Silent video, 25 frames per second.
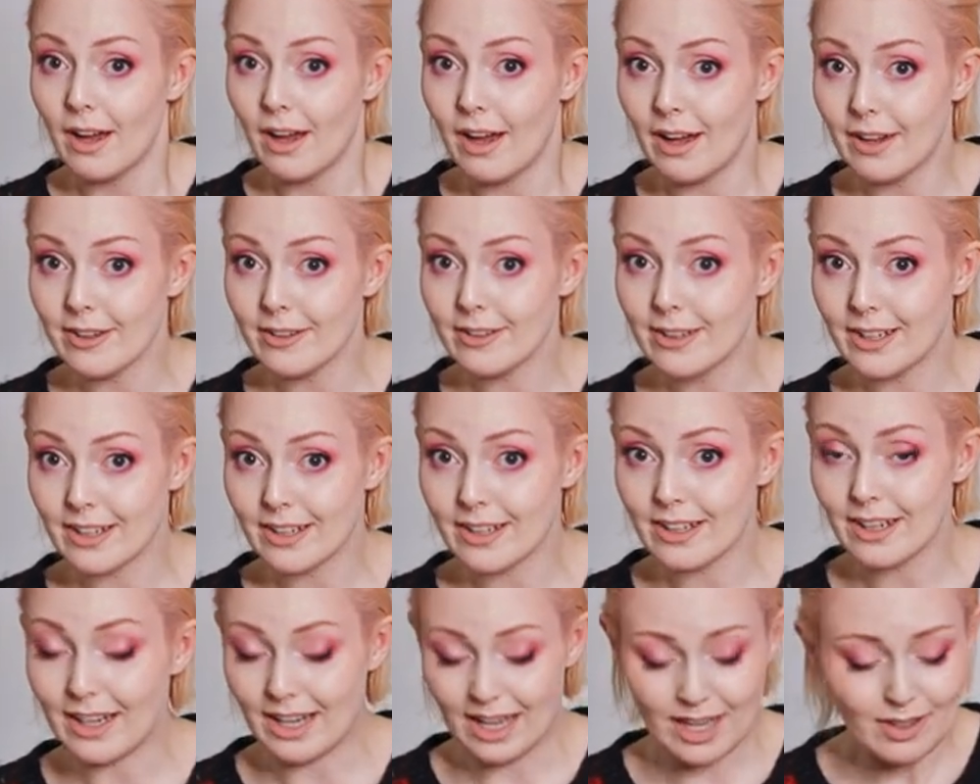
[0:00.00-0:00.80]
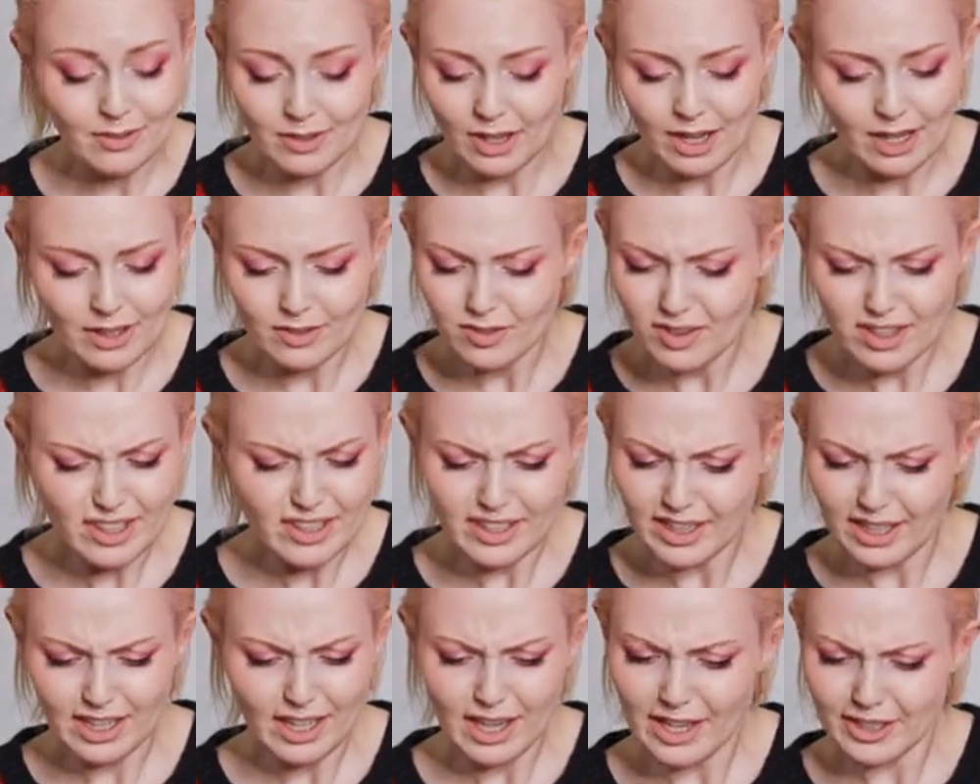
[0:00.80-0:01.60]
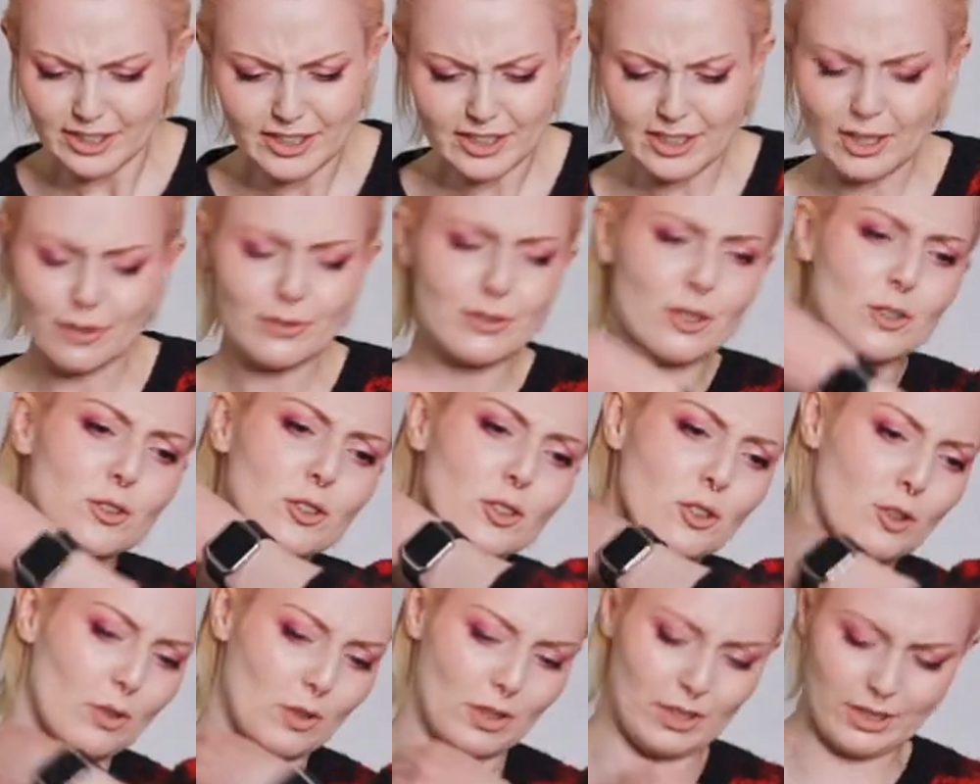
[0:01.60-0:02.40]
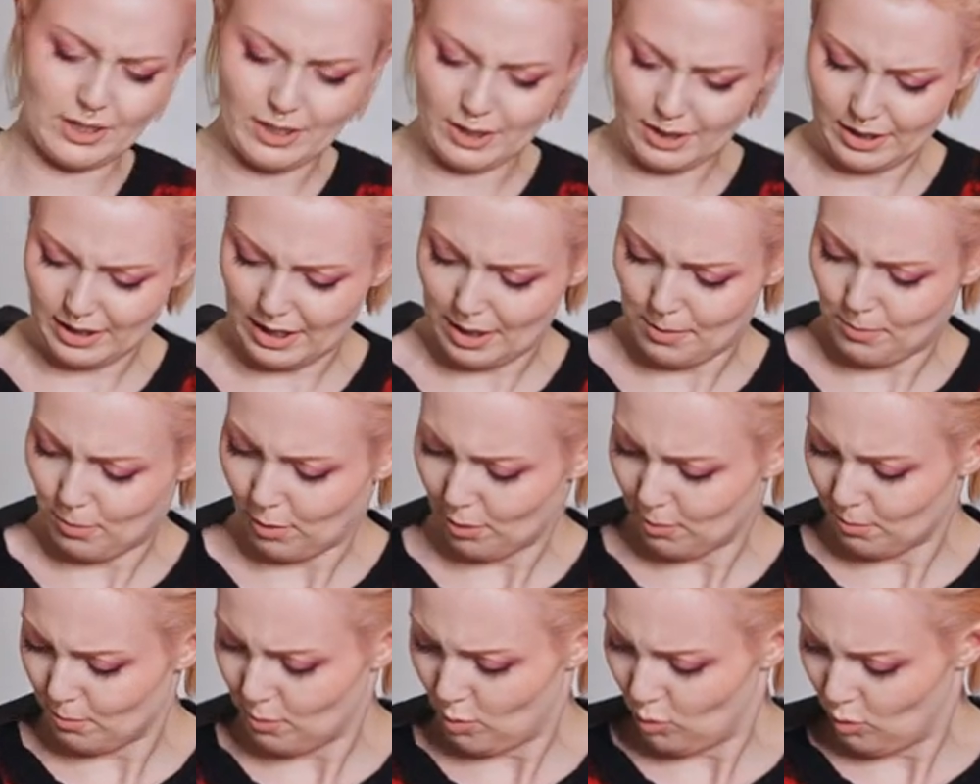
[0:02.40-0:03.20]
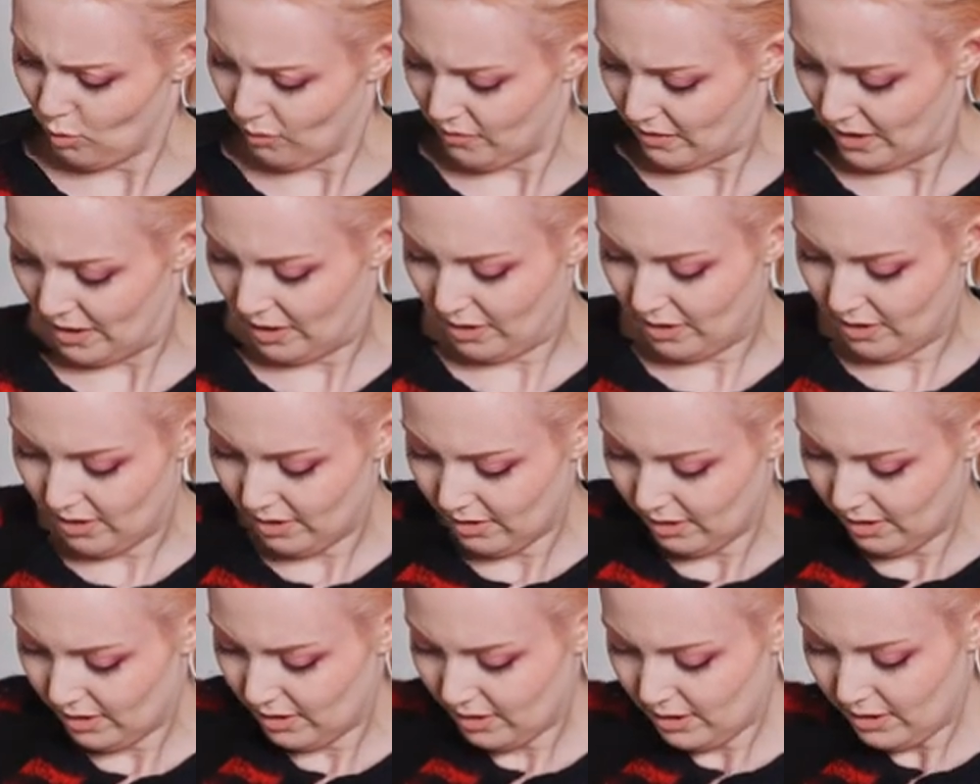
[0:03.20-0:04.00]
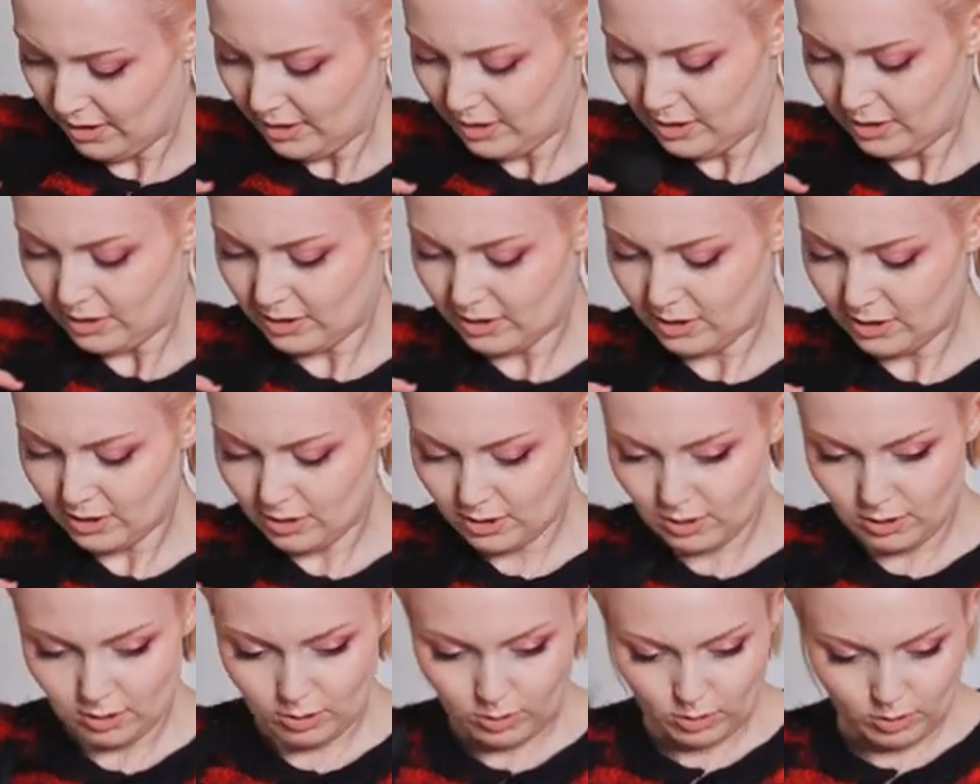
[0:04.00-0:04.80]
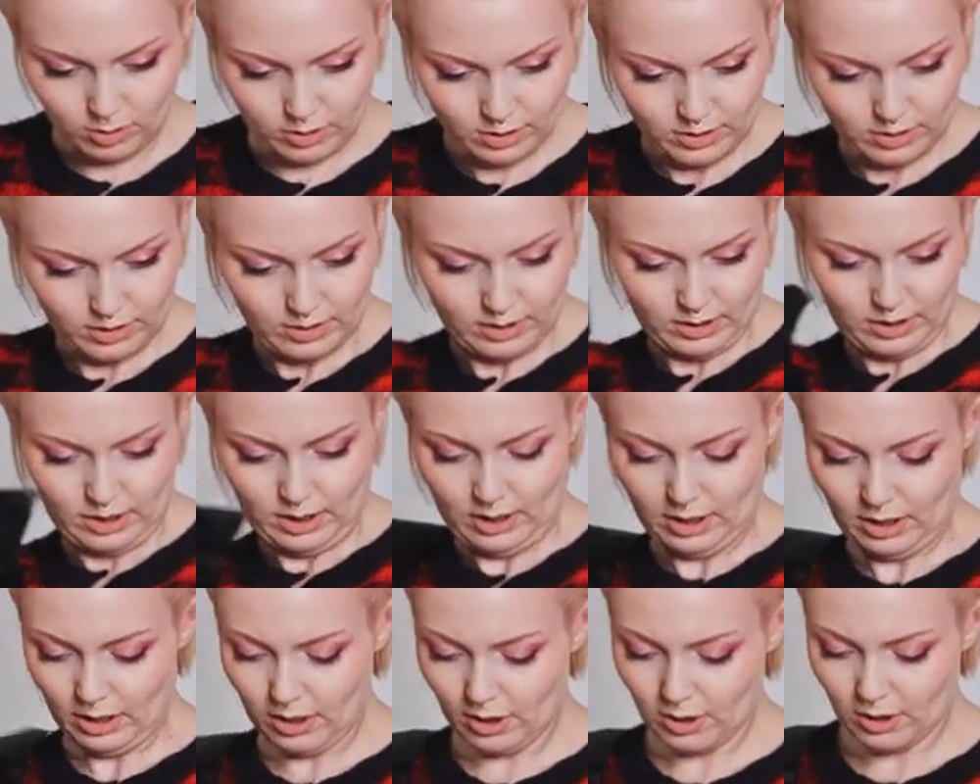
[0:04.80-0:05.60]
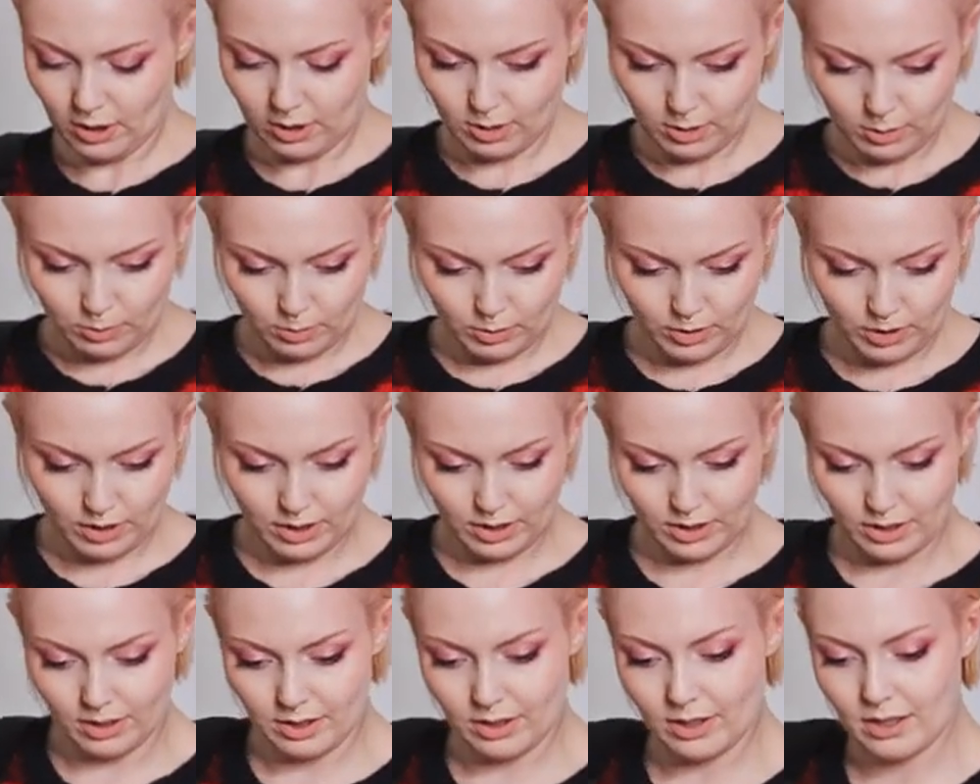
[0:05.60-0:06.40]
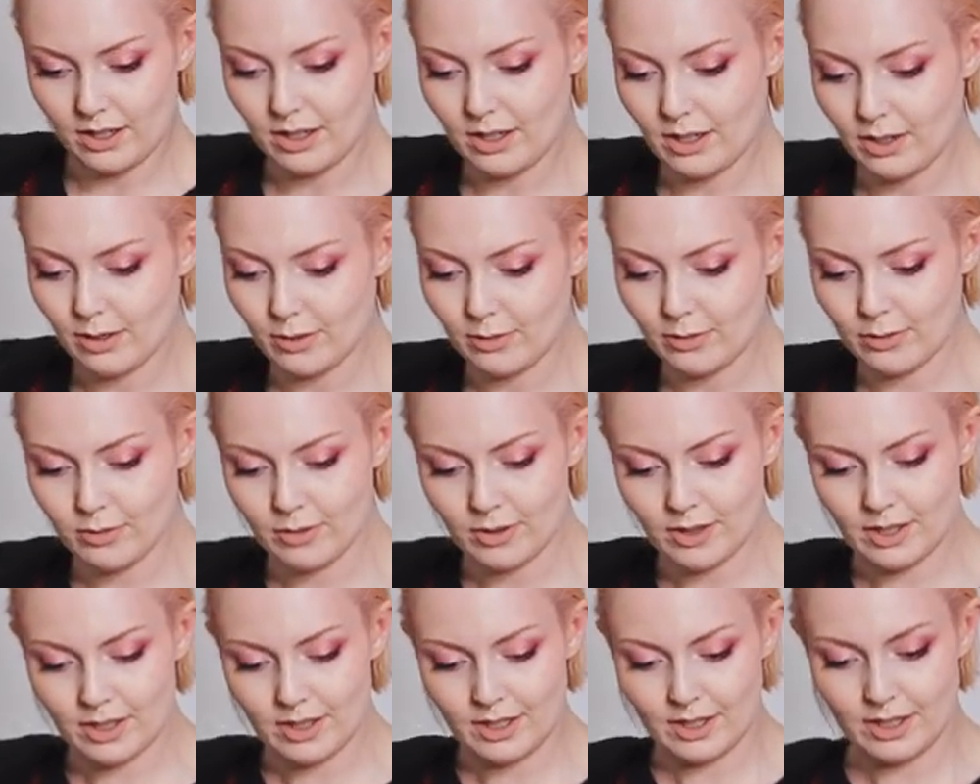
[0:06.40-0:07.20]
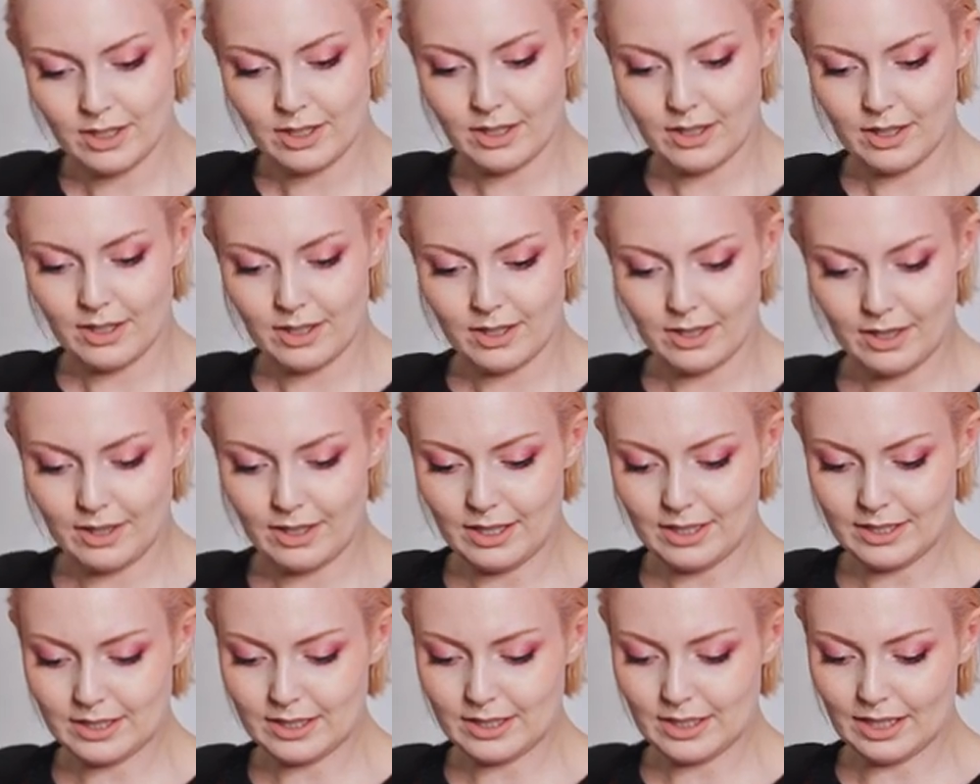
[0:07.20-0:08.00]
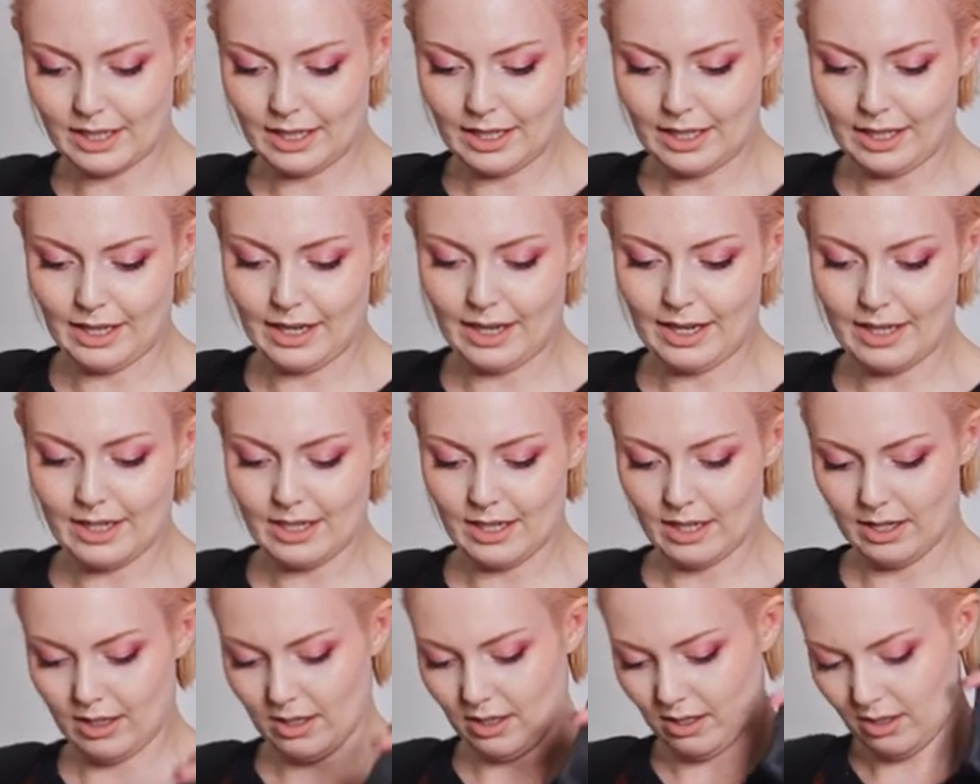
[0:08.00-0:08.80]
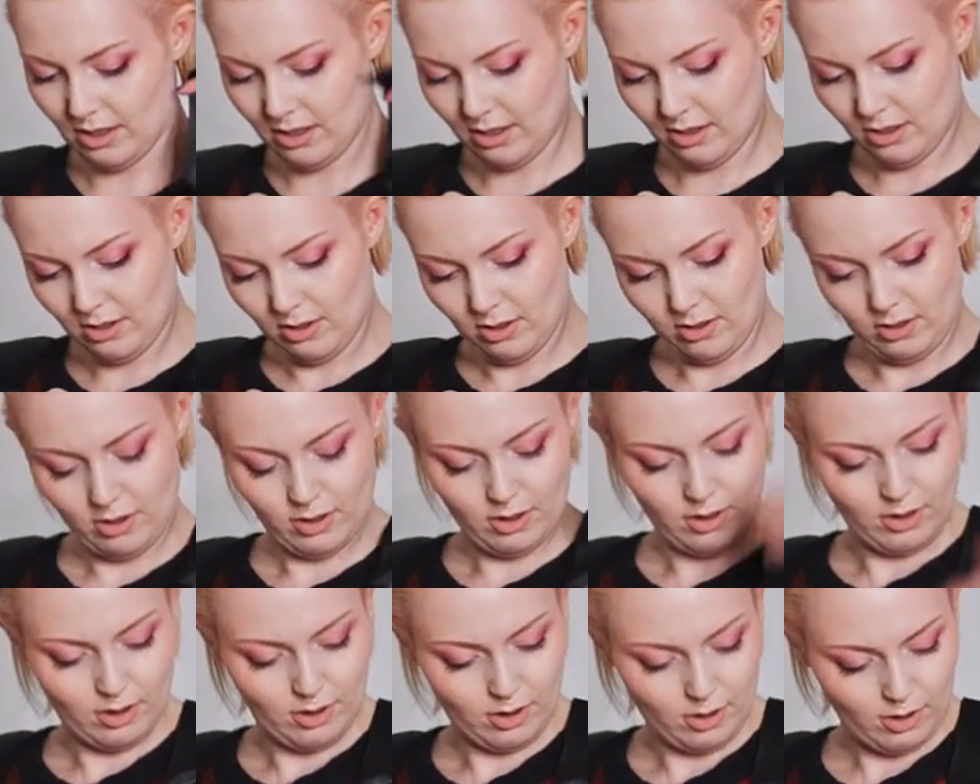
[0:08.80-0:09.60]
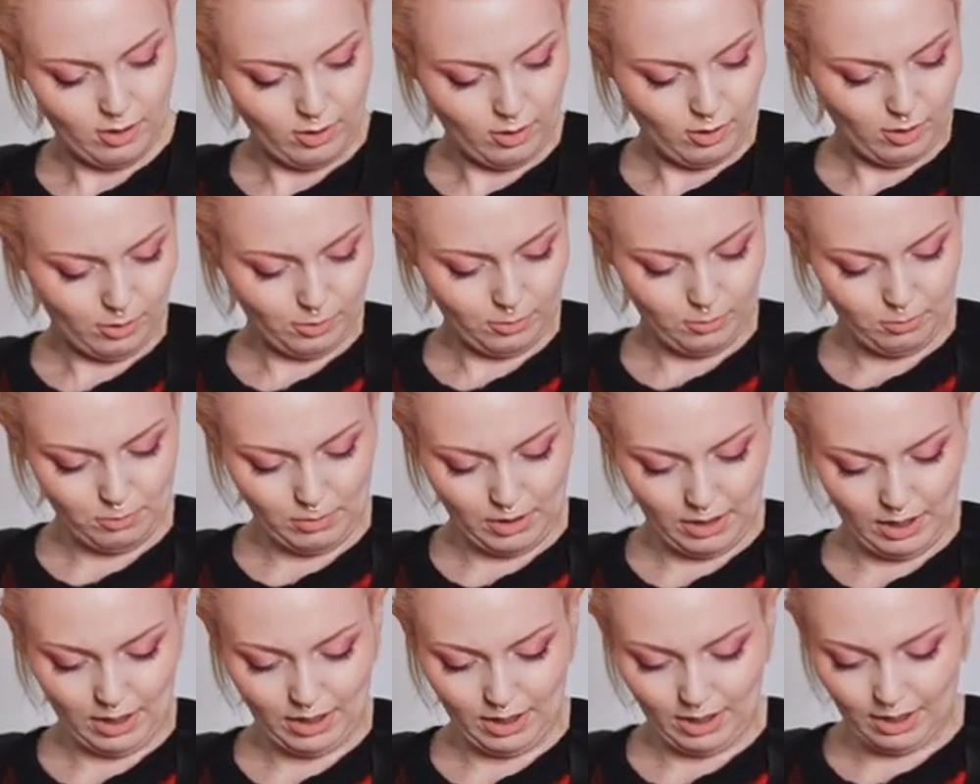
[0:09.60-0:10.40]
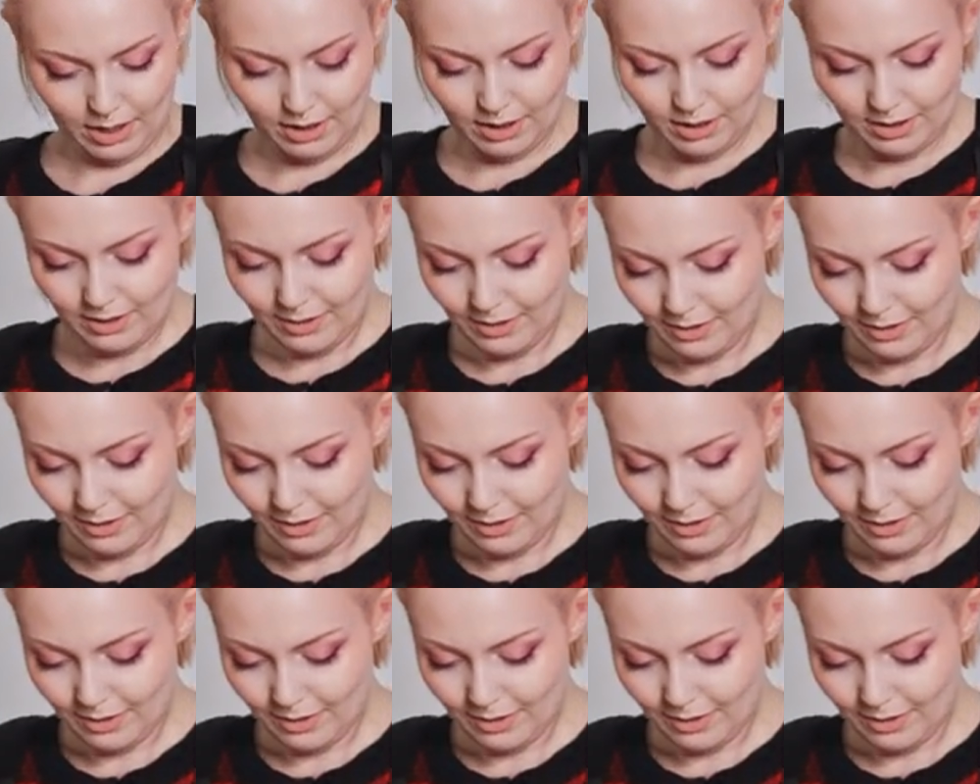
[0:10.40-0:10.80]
I've got a lot of stuff to do. I've got to keep on moving. So here we kind of have this laying on me.